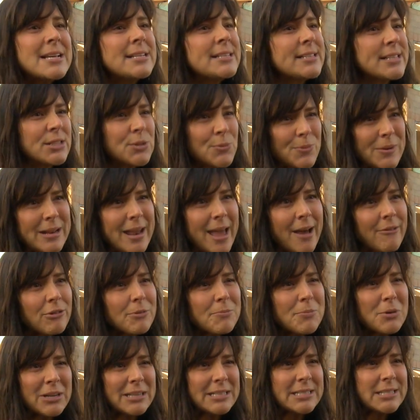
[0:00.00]
Since we never
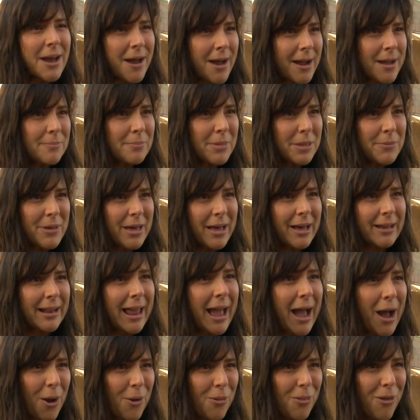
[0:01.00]
put a time limit on
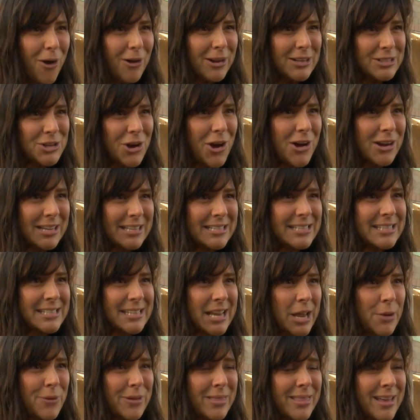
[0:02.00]
how long a dog can
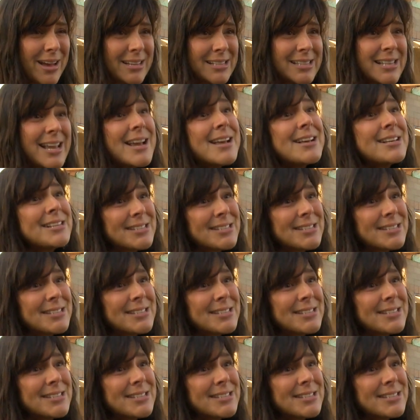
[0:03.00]
stay with us,